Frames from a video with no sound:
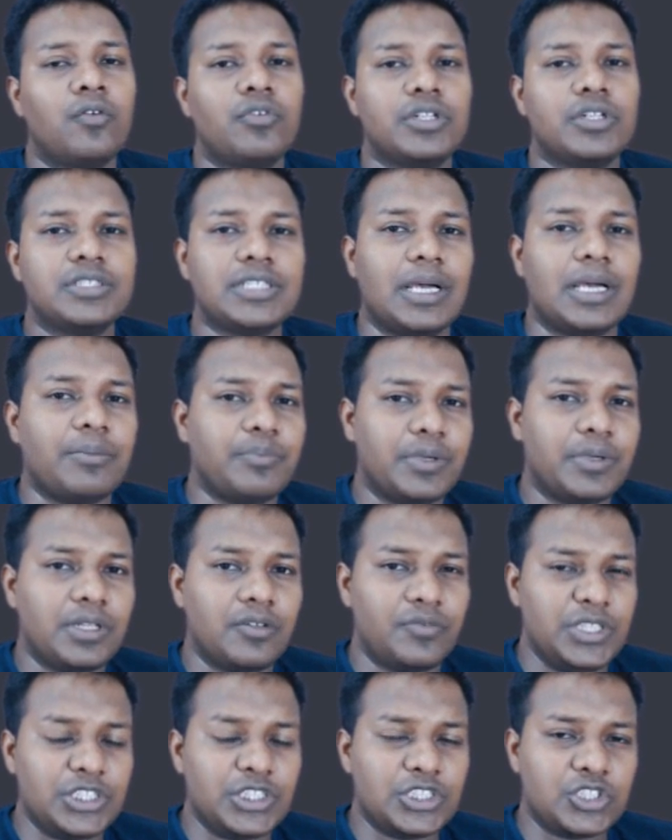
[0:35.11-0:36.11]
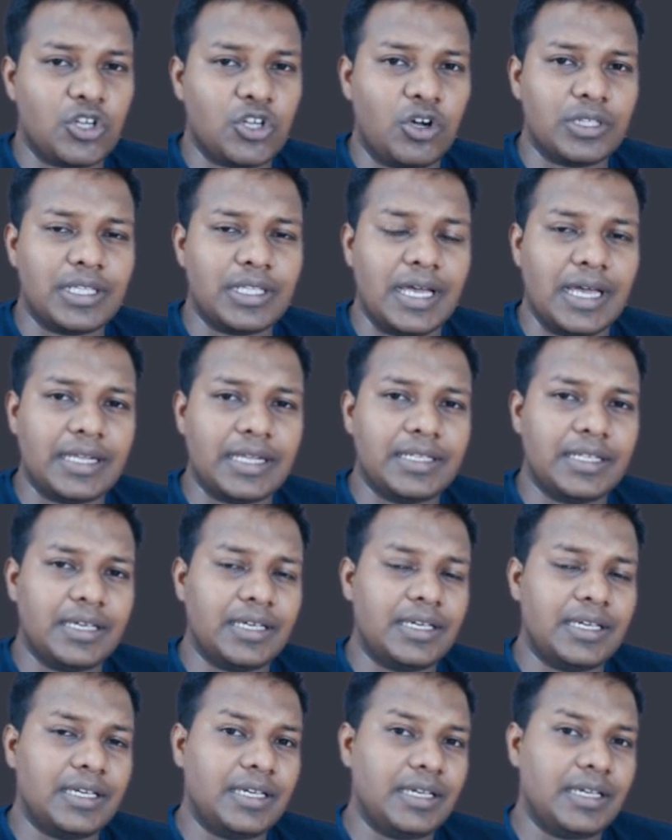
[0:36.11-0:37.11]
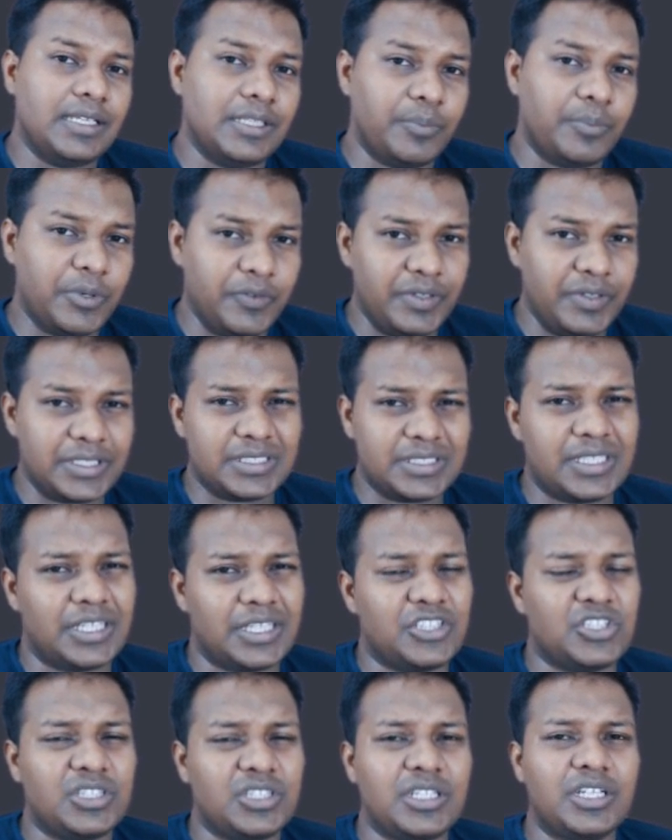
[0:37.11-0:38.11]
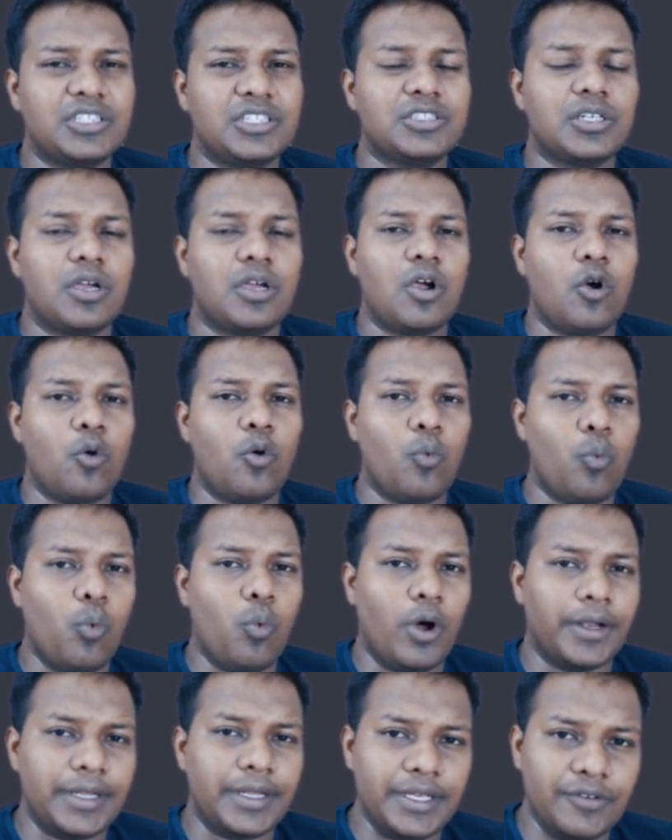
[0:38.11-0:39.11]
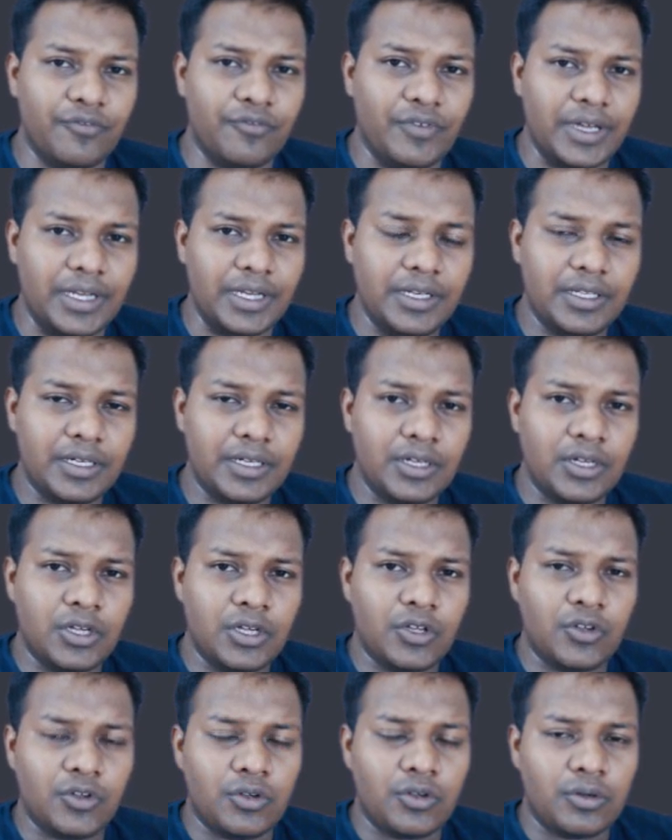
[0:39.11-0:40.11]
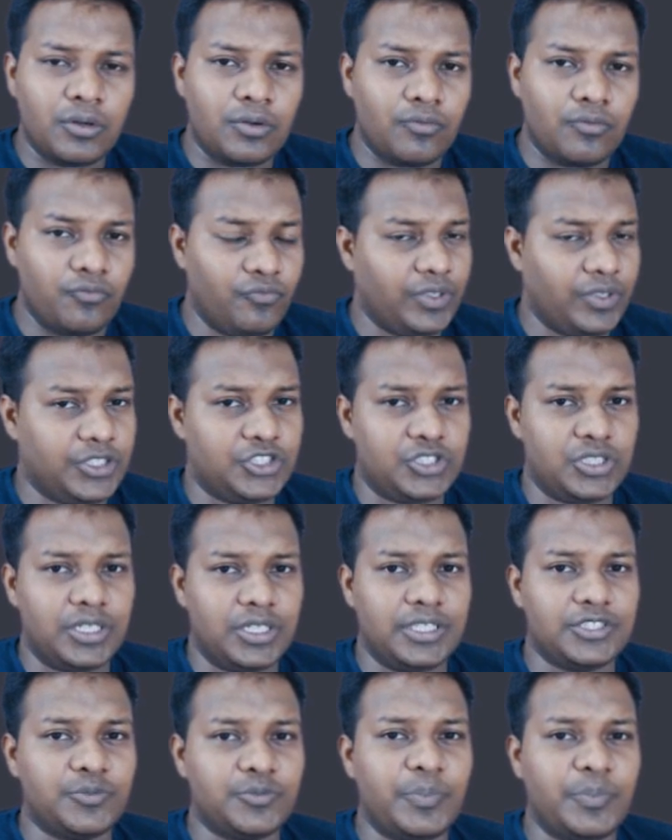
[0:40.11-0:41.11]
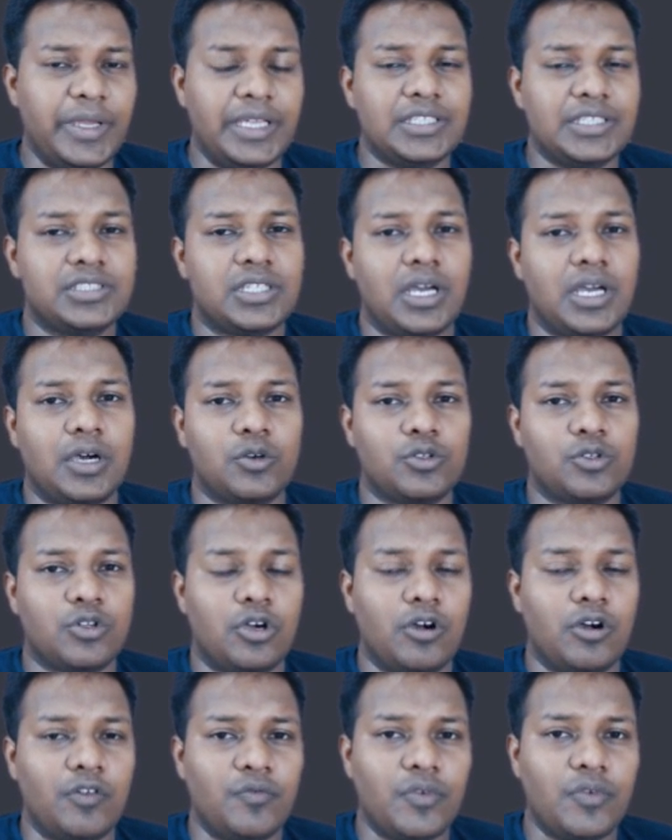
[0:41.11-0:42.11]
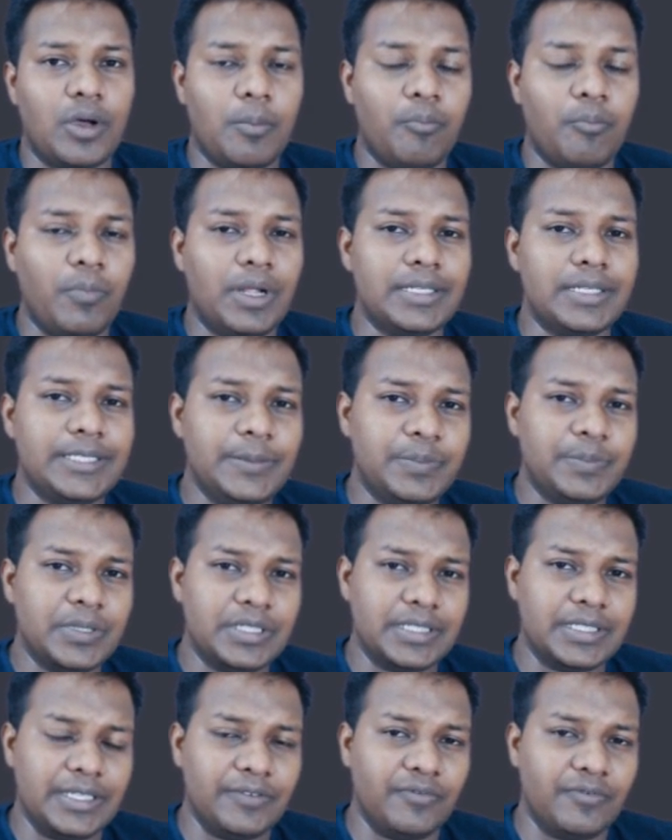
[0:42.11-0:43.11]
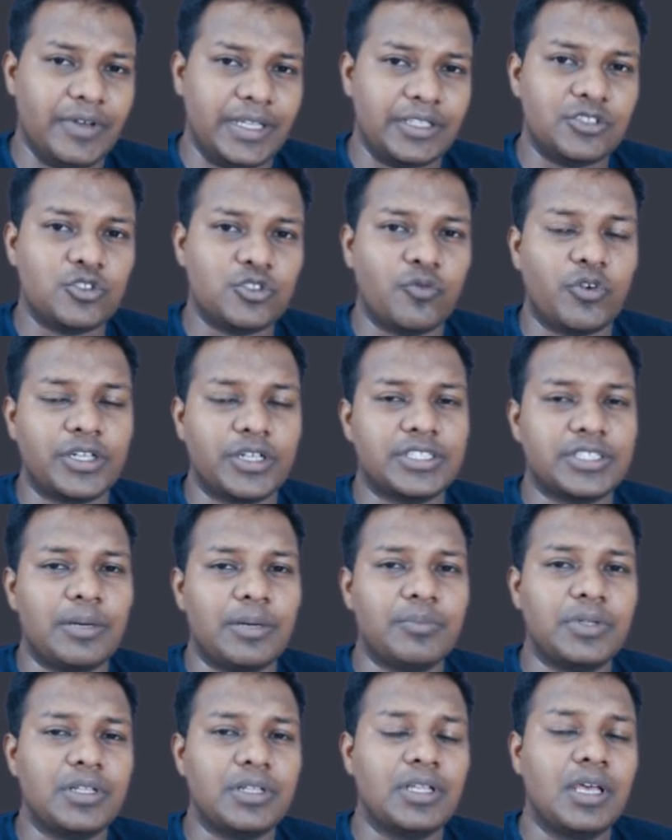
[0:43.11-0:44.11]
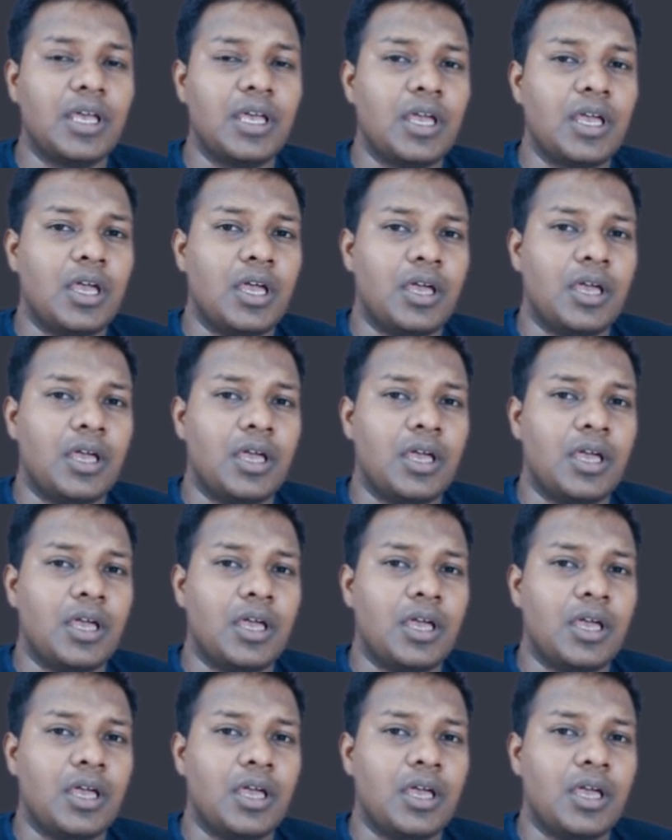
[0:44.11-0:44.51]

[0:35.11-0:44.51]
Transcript: For example, we saw that in the previous section there is one event which is based out of multiple events. So for example,